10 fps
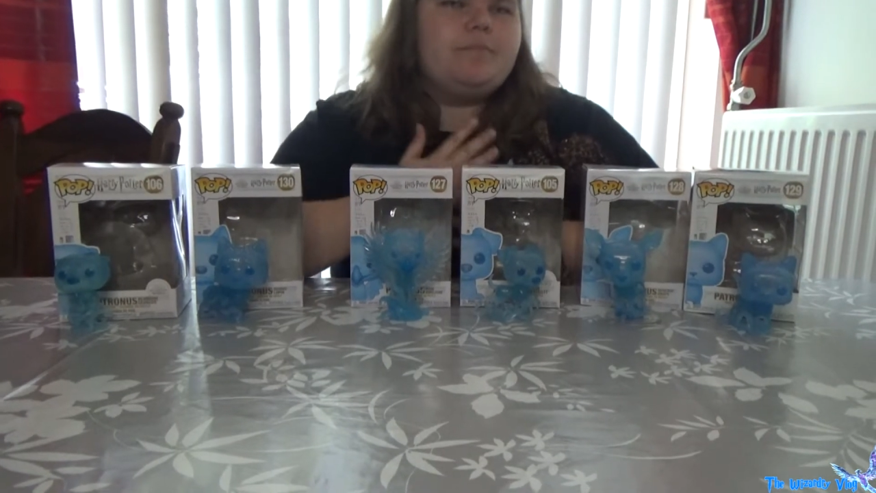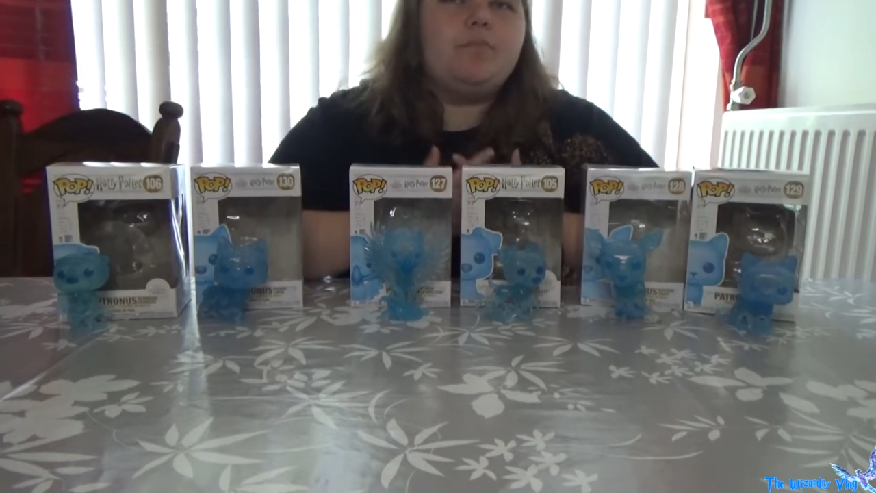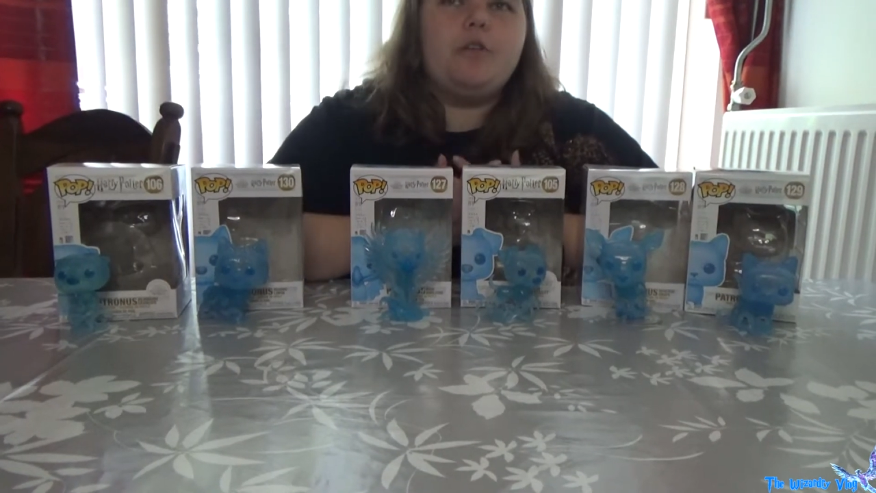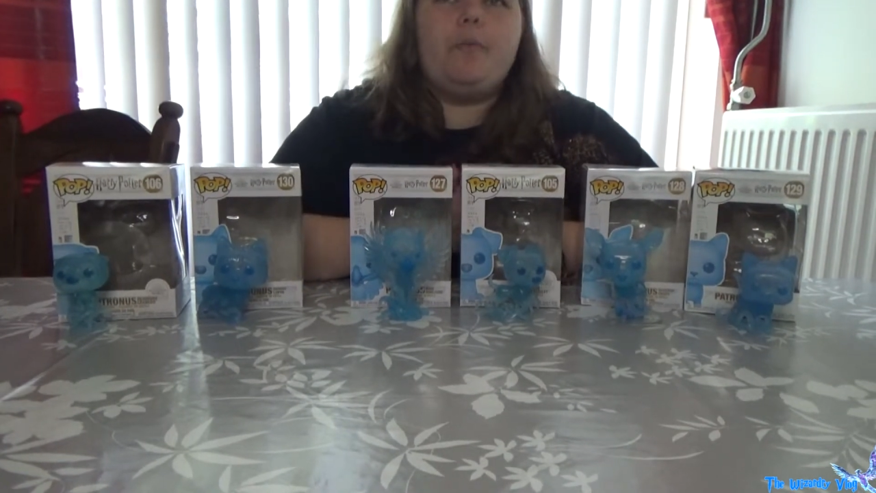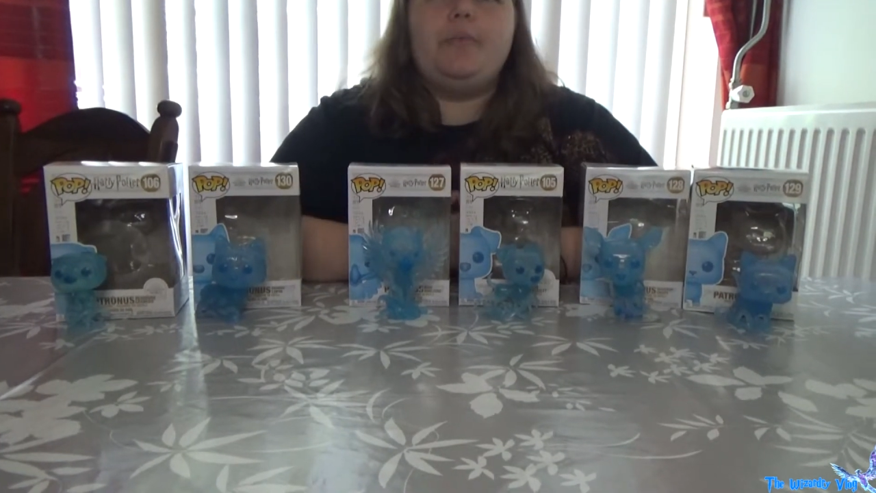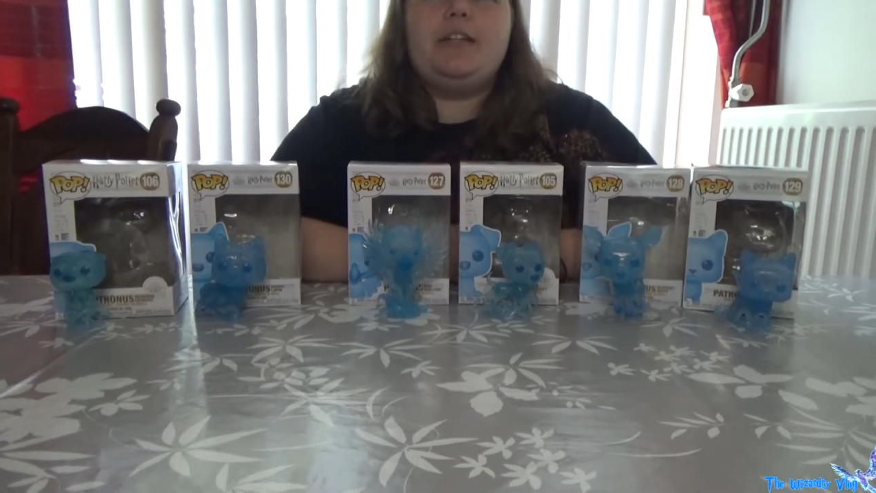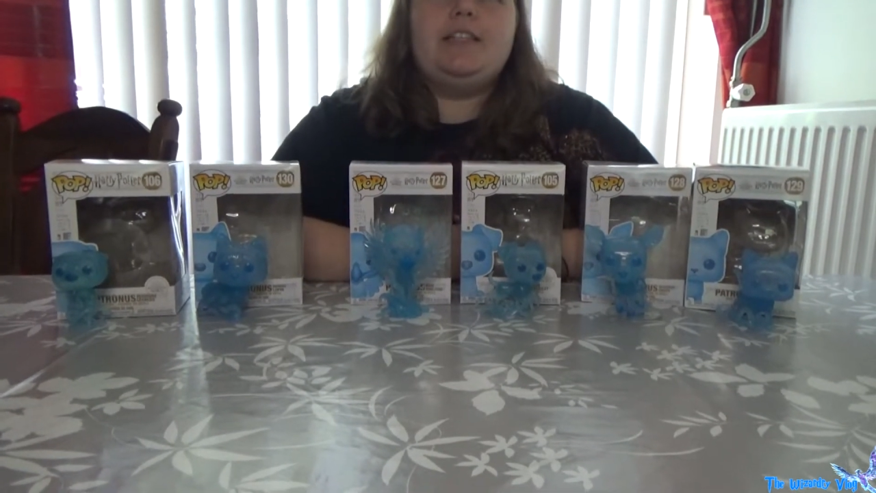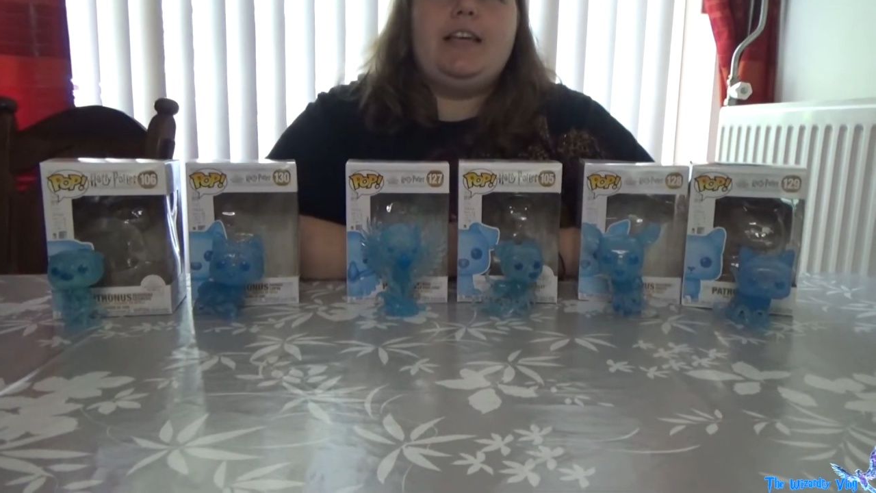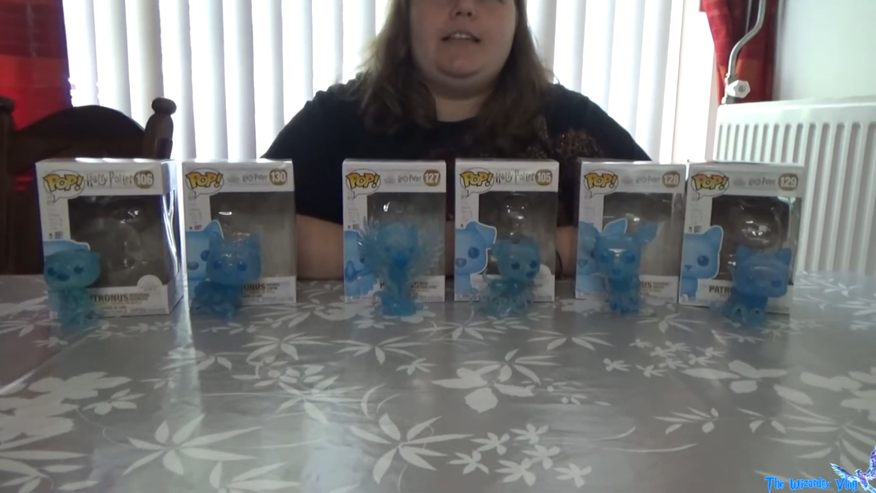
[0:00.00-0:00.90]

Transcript: prop in his hands.